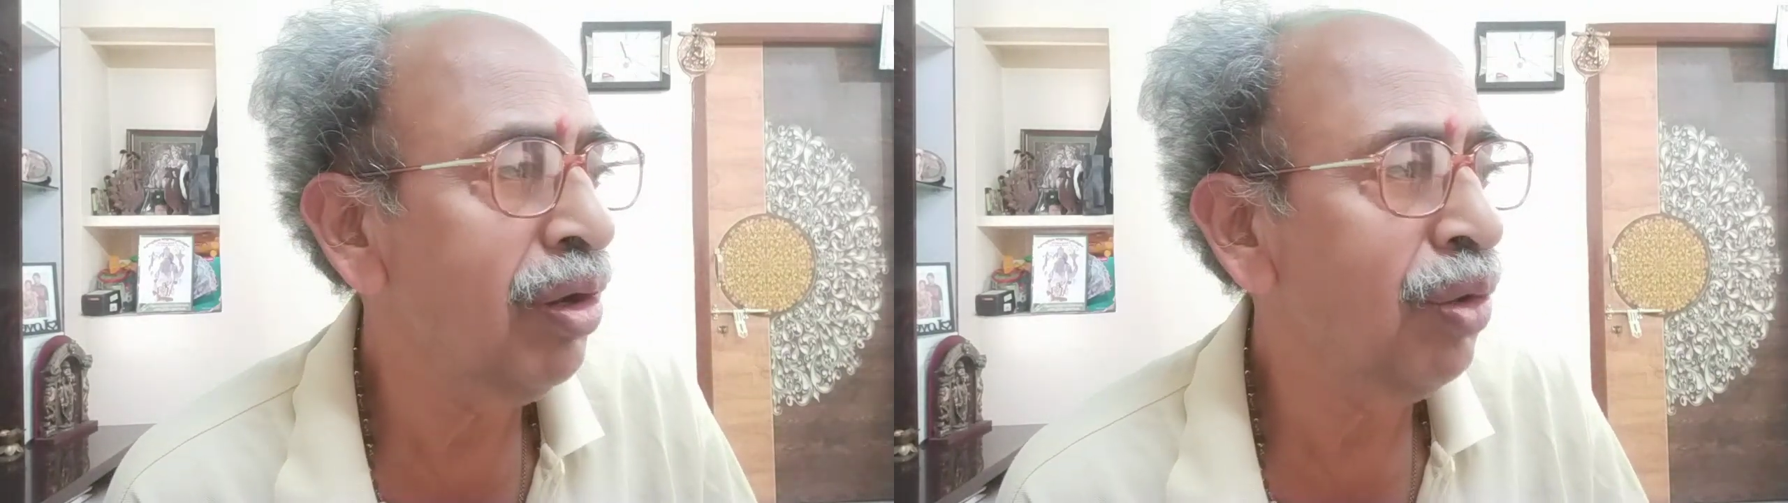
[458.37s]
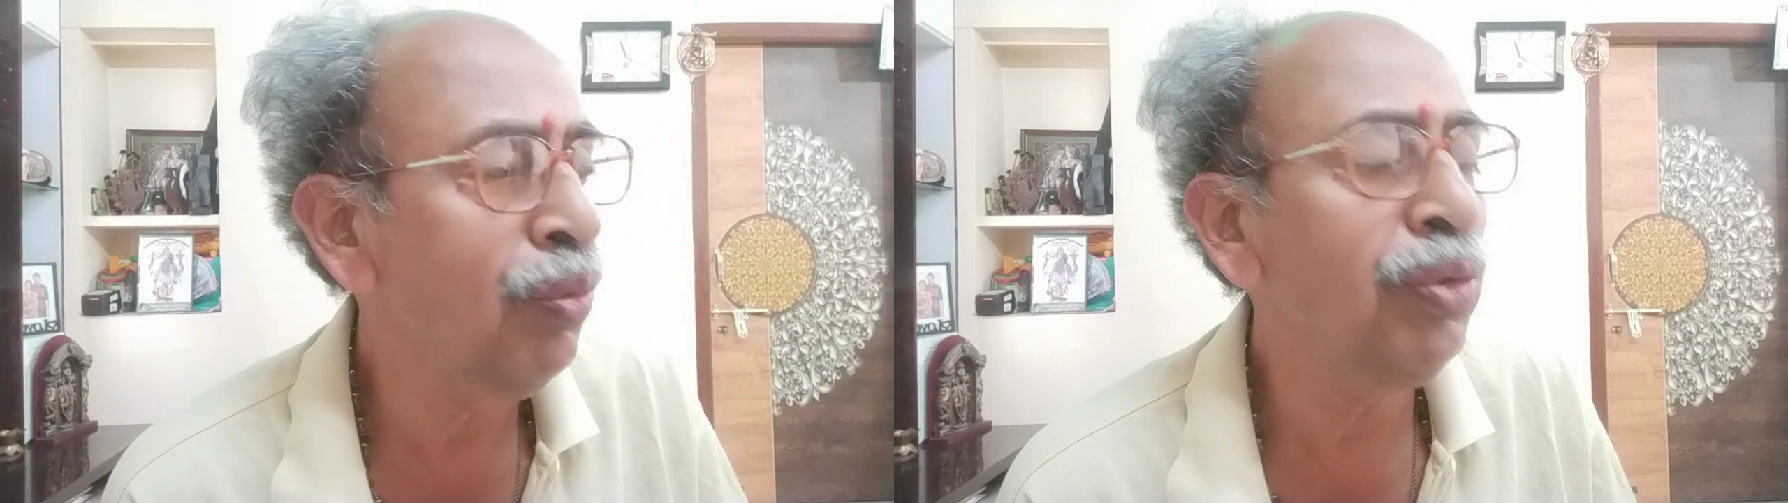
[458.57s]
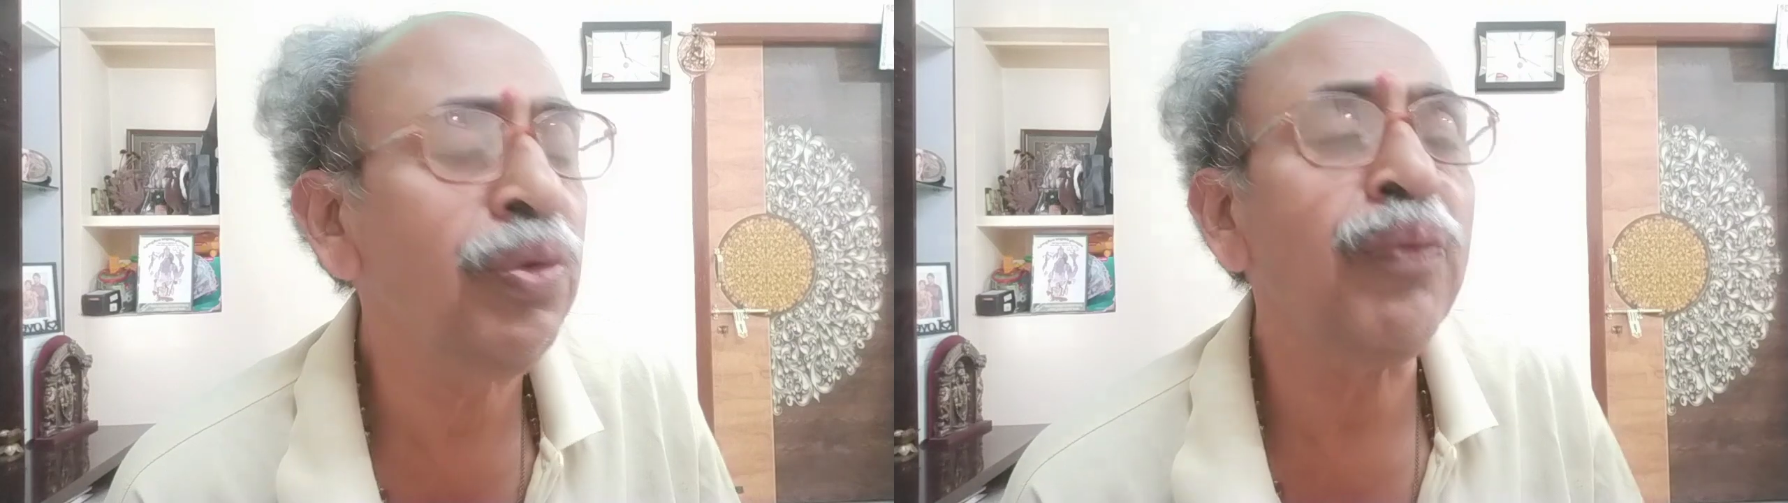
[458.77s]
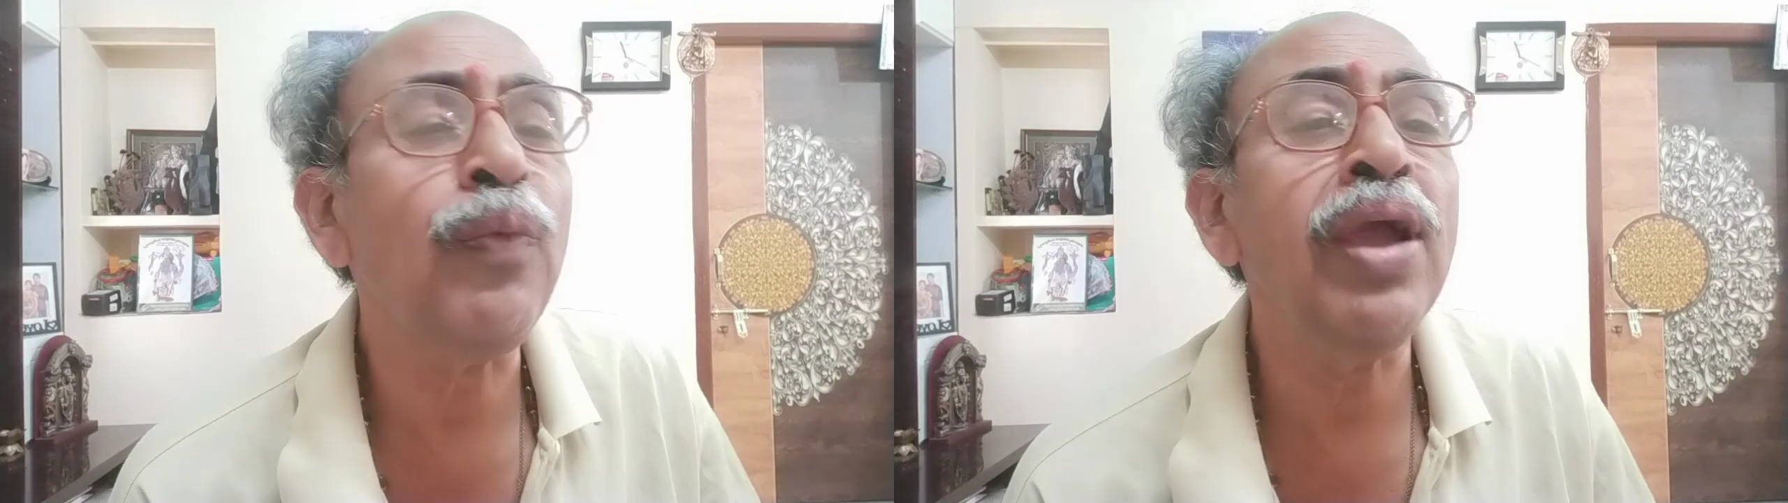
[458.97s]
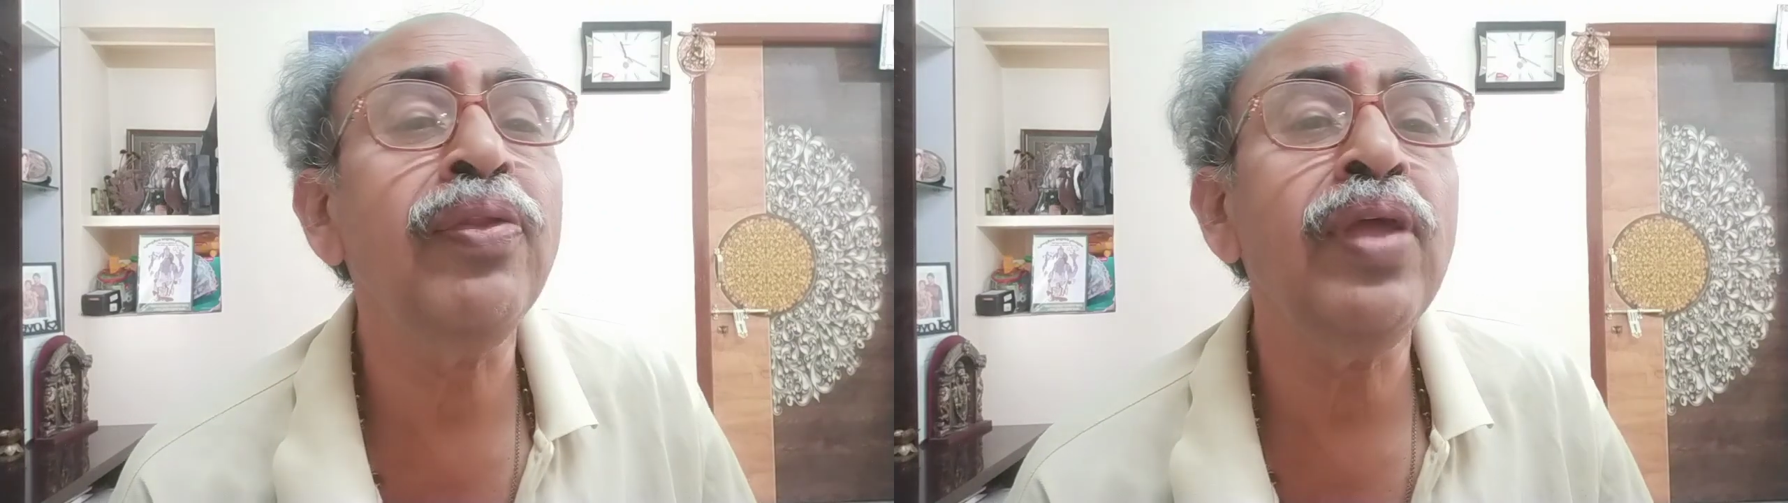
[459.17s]
going to
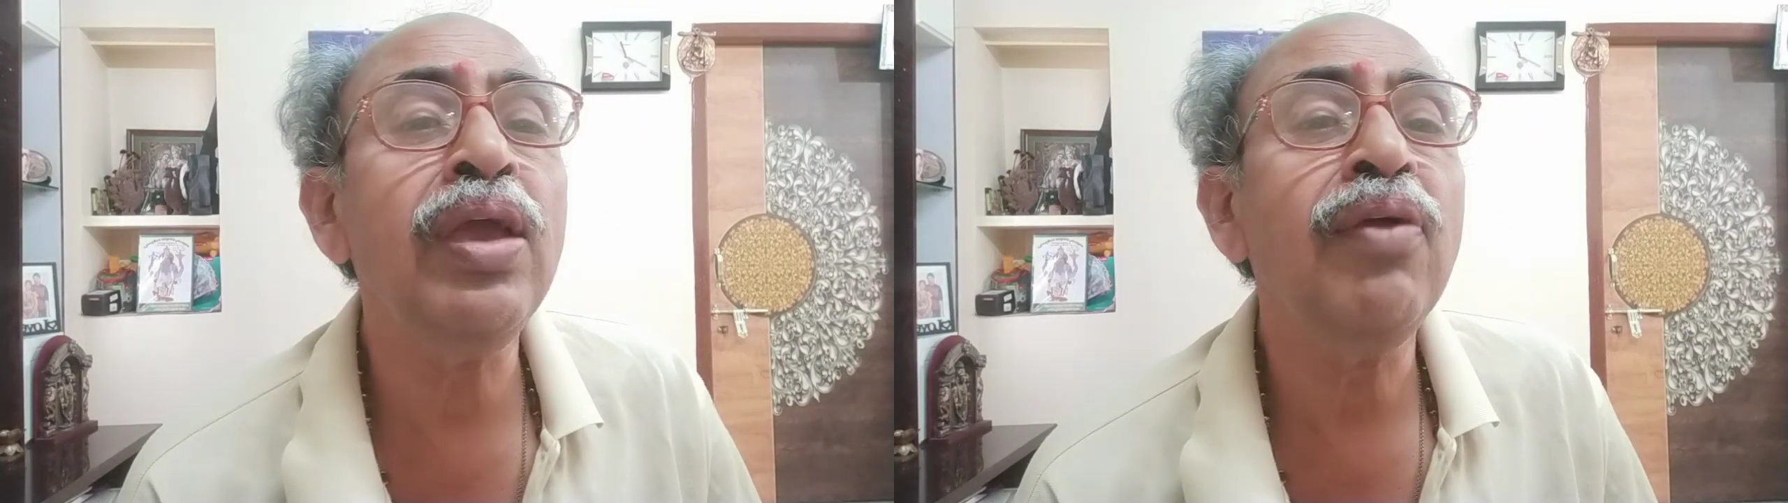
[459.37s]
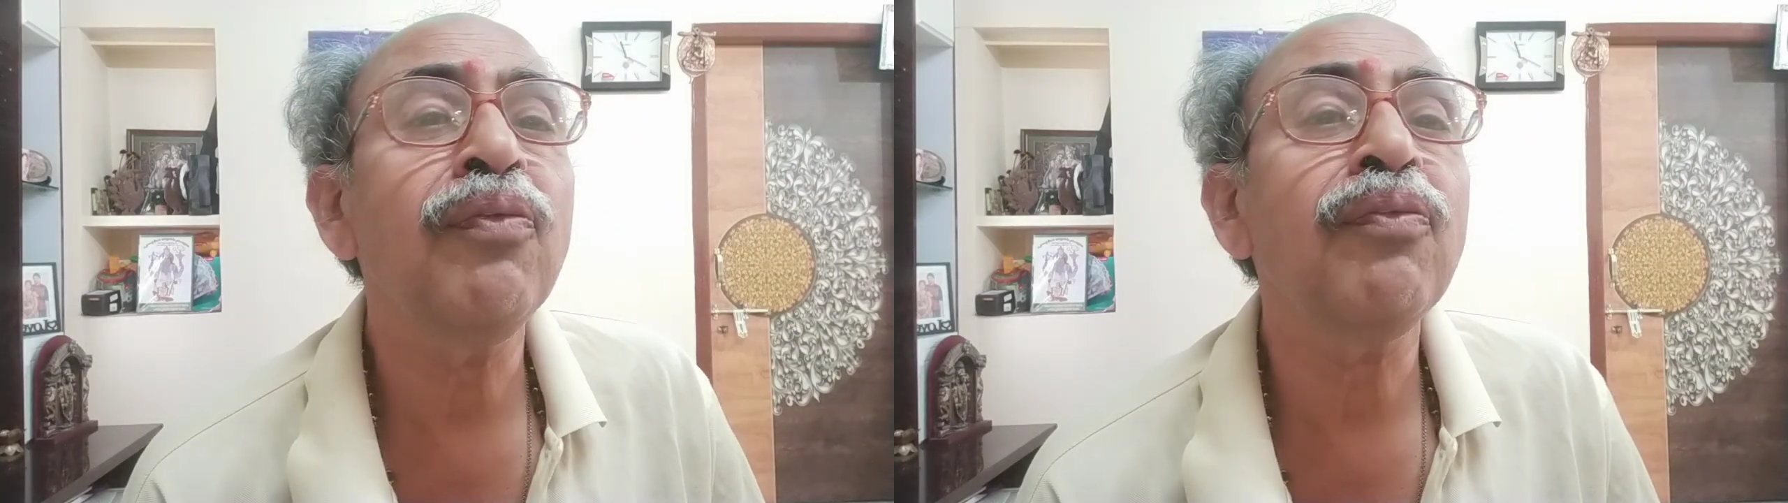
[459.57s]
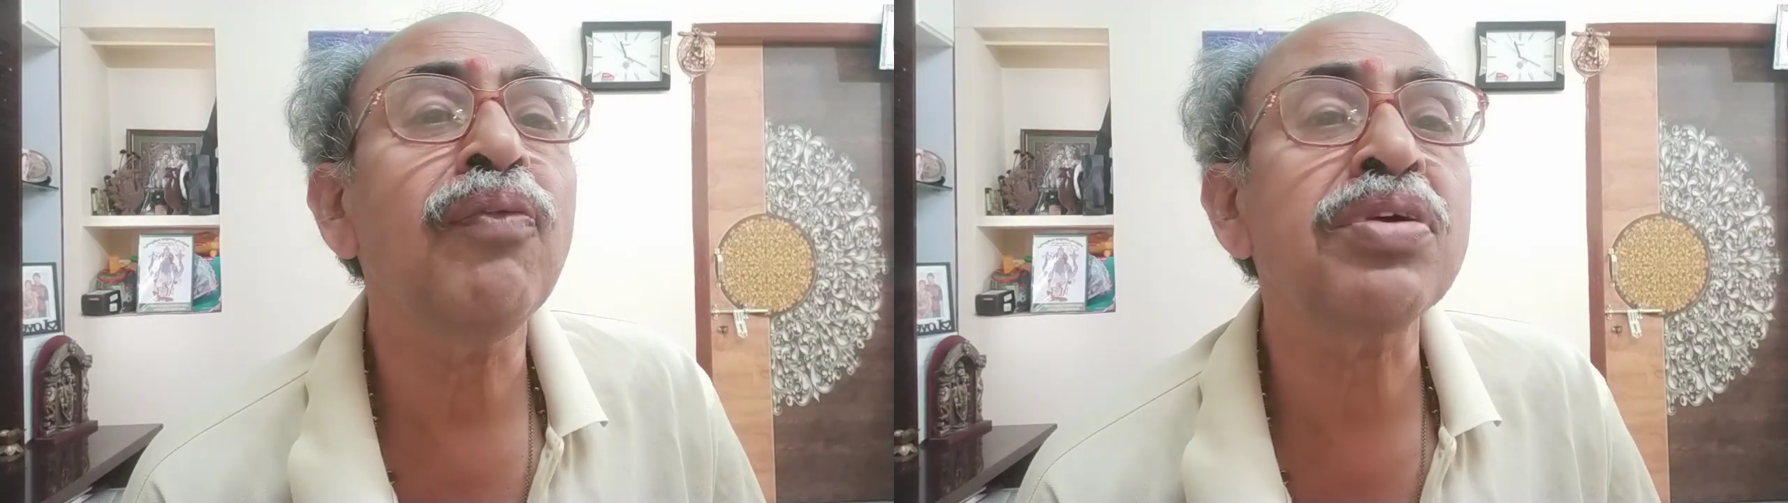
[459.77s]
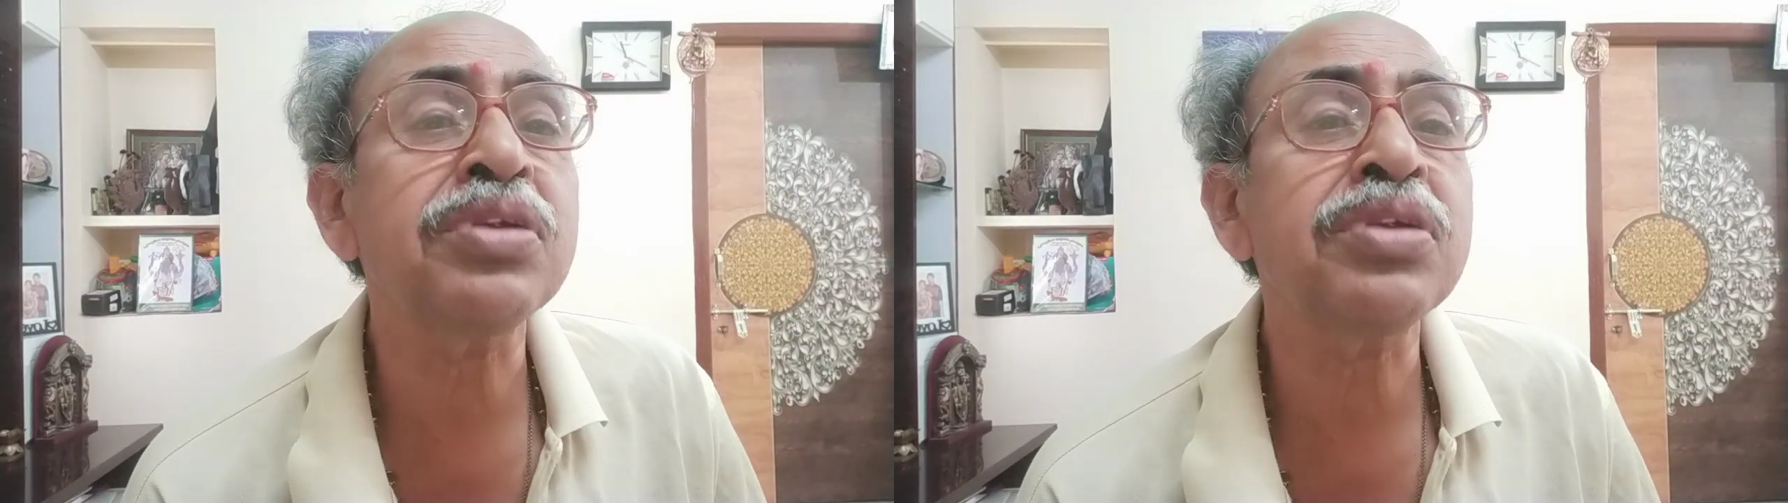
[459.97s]
define the first